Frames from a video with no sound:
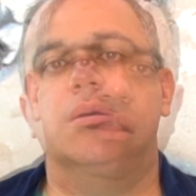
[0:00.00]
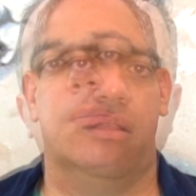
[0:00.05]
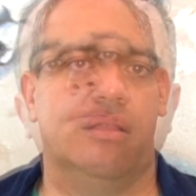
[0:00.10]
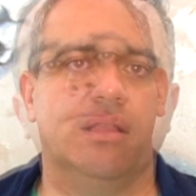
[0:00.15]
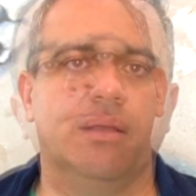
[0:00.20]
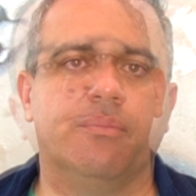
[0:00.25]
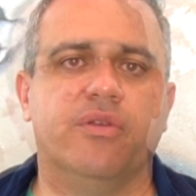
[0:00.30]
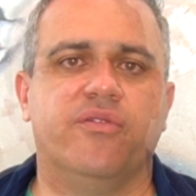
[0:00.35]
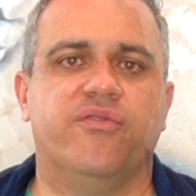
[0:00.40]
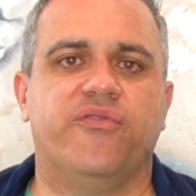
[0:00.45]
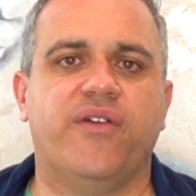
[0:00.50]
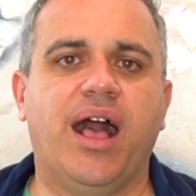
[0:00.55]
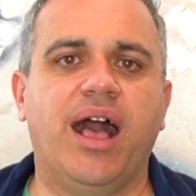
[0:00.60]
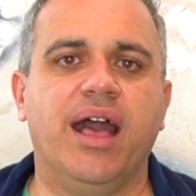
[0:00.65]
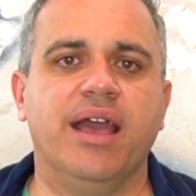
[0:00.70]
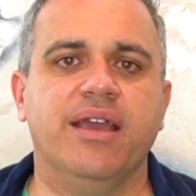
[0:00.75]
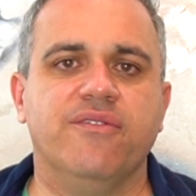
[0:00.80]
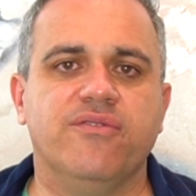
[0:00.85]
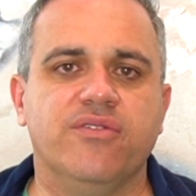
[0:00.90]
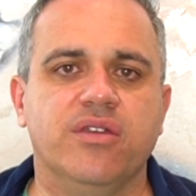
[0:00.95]
Number
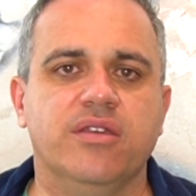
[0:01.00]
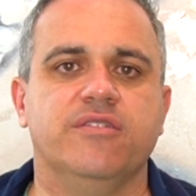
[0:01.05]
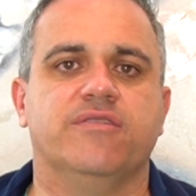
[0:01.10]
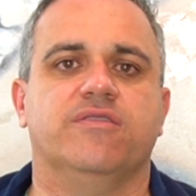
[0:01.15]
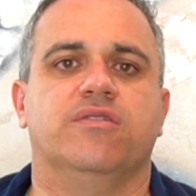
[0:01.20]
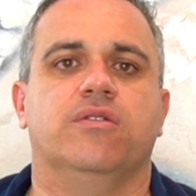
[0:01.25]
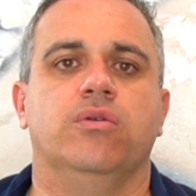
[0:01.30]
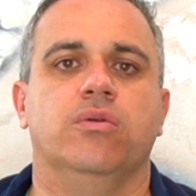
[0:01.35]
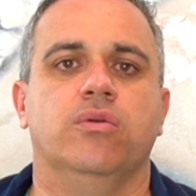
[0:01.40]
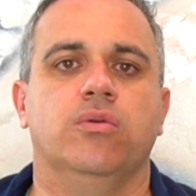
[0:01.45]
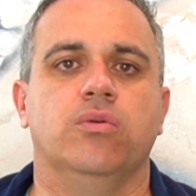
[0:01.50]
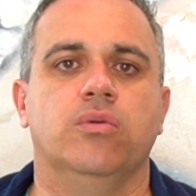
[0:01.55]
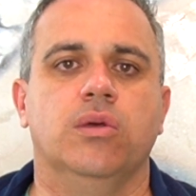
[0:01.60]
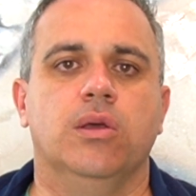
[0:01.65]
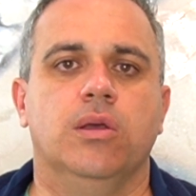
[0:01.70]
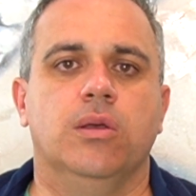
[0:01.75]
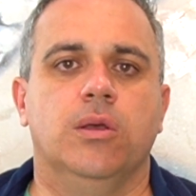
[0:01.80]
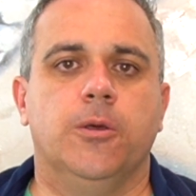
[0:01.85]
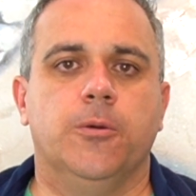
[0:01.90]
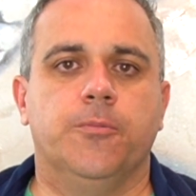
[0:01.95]
5 is to,
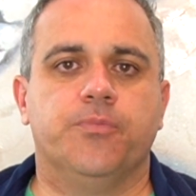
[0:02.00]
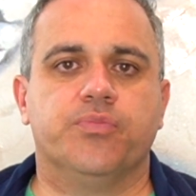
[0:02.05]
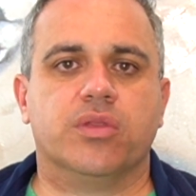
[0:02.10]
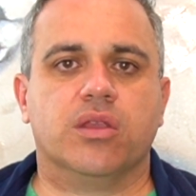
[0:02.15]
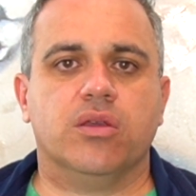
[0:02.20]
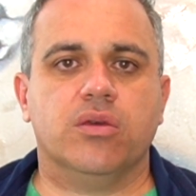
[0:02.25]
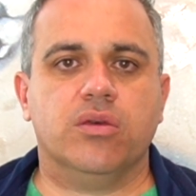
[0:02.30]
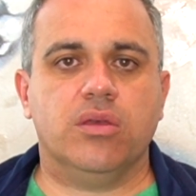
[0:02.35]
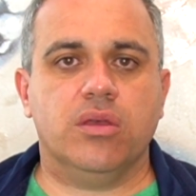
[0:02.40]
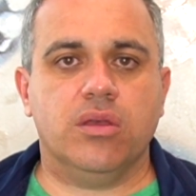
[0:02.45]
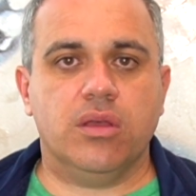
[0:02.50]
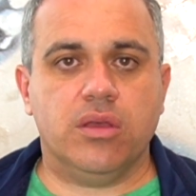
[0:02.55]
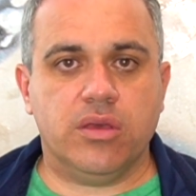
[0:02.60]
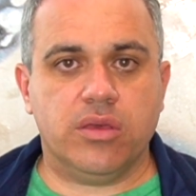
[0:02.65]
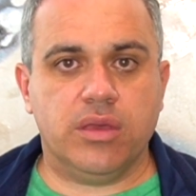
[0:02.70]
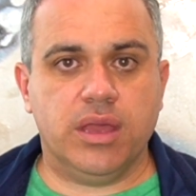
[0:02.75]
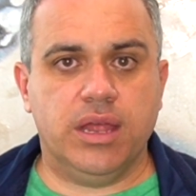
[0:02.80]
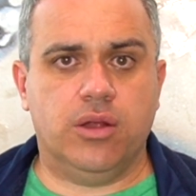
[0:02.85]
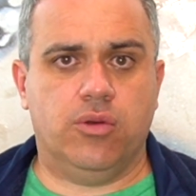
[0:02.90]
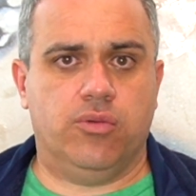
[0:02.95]

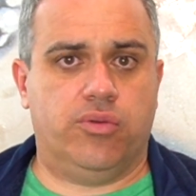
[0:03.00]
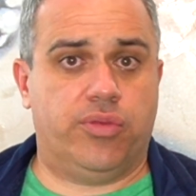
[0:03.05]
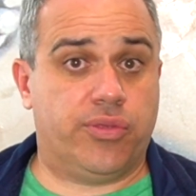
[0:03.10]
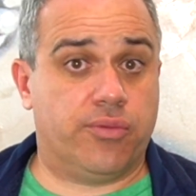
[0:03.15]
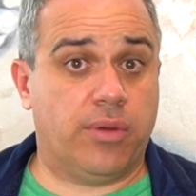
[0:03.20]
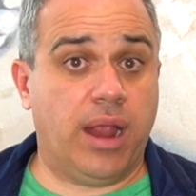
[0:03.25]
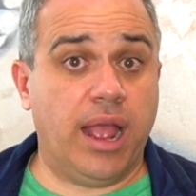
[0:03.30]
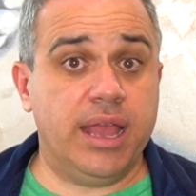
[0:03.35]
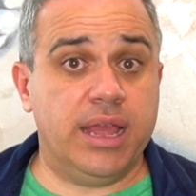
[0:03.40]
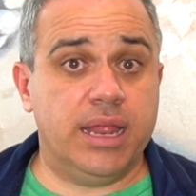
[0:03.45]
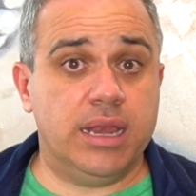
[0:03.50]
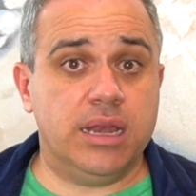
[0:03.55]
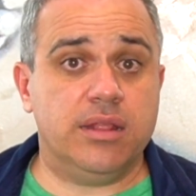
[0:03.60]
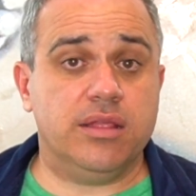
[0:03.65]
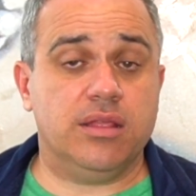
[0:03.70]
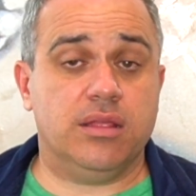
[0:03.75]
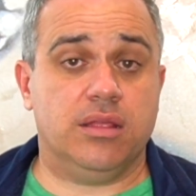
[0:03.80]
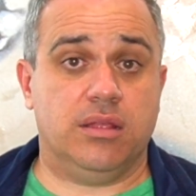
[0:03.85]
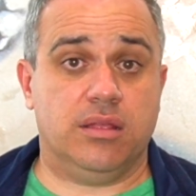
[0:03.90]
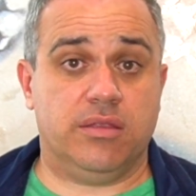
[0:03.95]

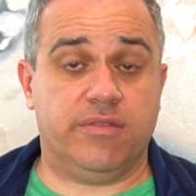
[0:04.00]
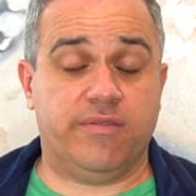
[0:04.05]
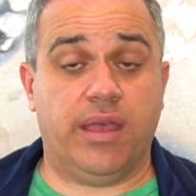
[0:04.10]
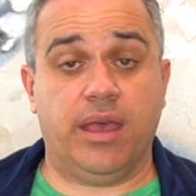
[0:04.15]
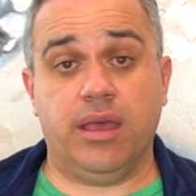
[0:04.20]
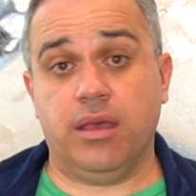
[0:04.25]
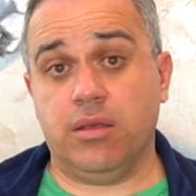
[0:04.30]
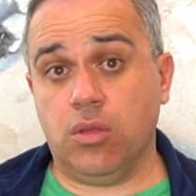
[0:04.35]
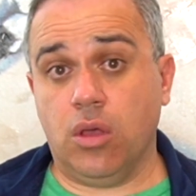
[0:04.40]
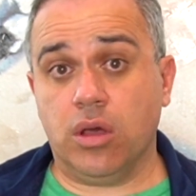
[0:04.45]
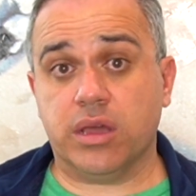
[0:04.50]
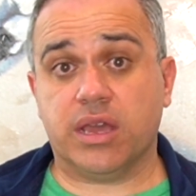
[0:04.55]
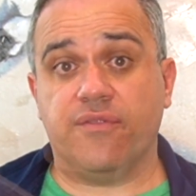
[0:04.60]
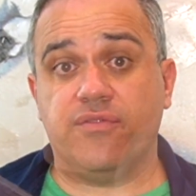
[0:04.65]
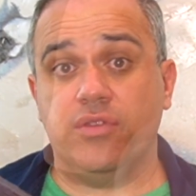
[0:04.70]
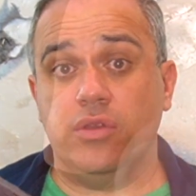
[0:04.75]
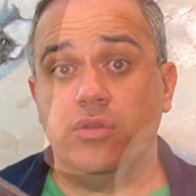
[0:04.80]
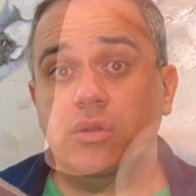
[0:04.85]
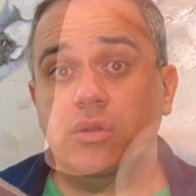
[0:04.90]
threaten, say, look, if you